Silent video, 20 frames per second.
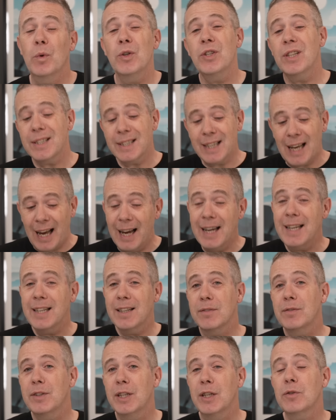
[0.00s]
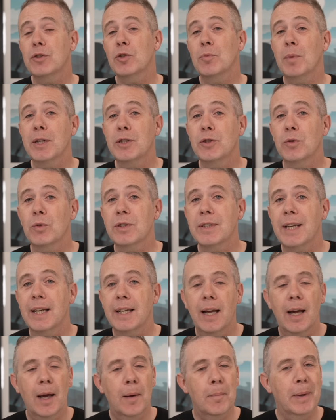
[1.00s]
which is kind of new to my
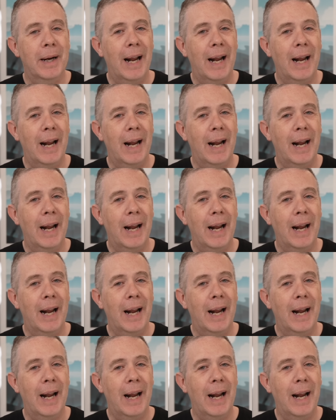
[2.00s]
toolset,